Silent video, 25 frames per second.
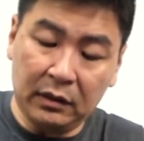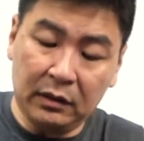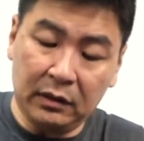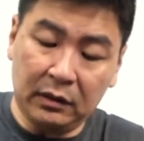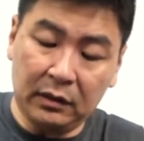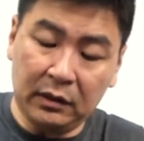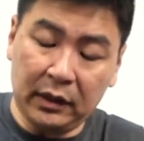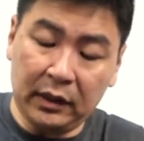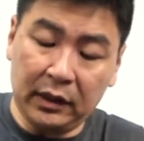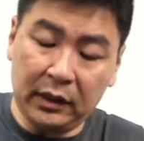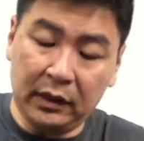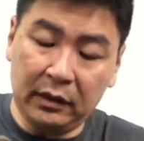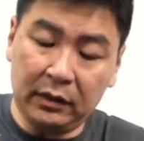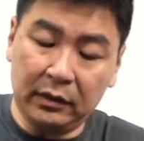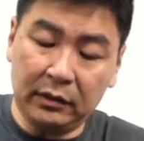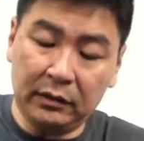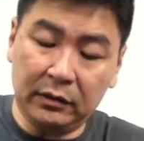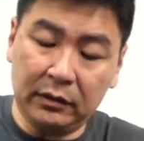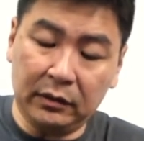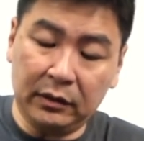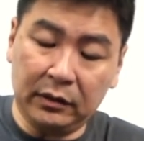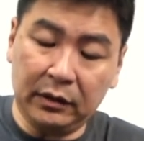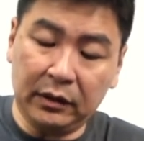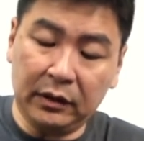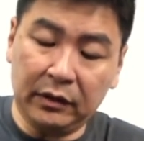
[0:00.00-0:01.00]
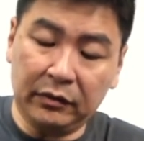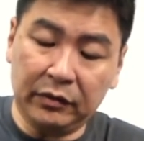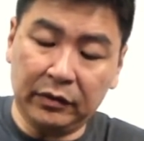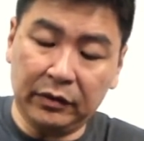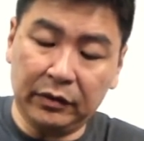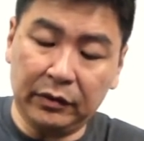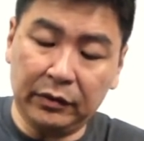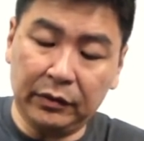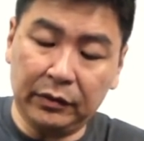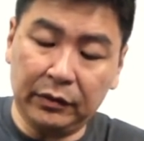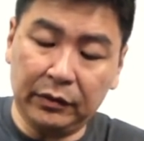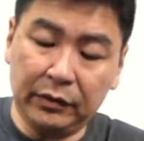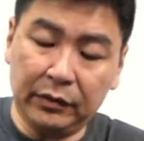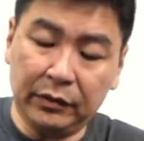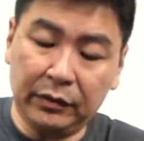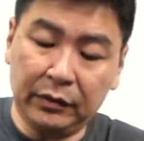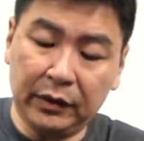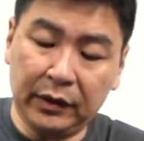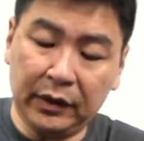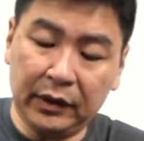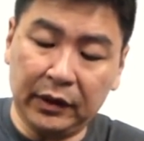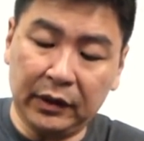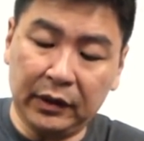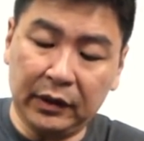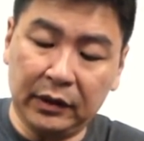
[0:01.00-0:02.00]
Okay, so all you have to do
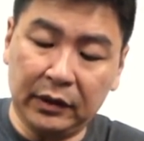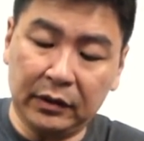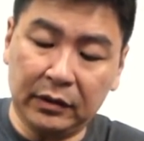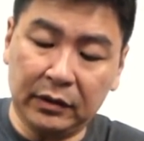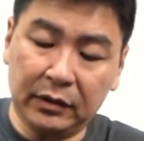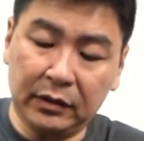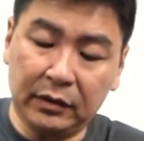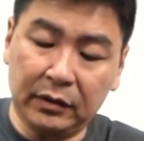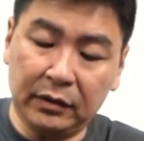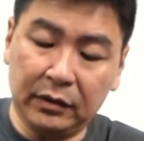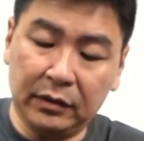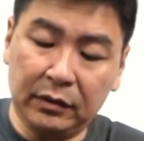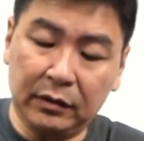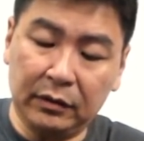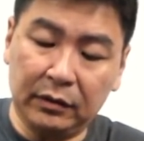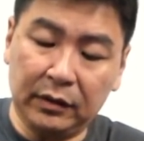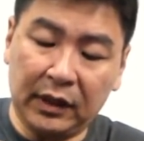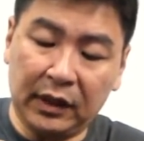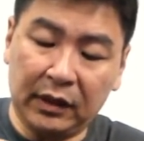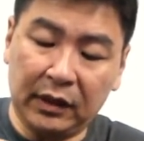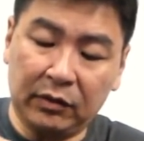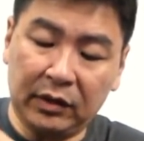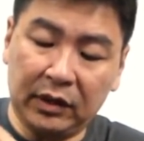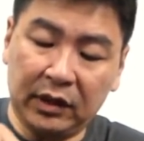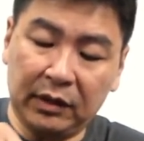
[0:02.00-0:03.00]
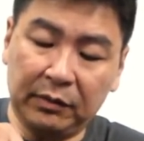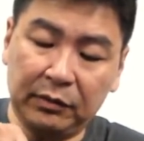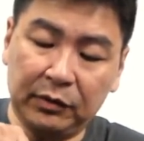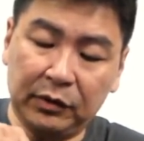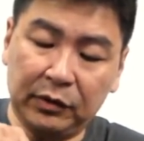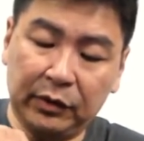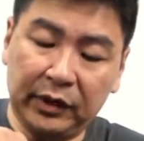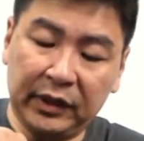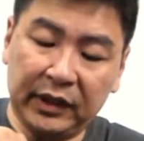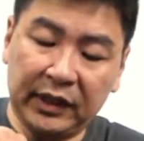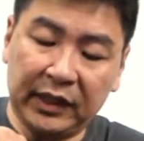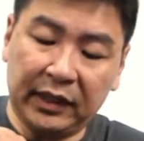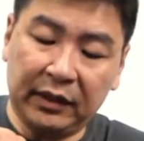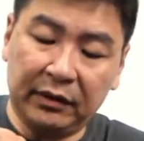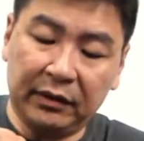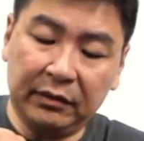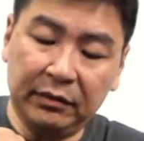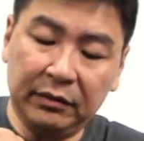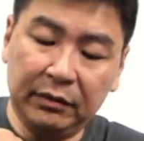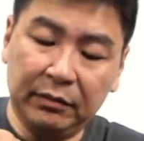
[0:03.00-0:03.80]
is do like what I'm doing now.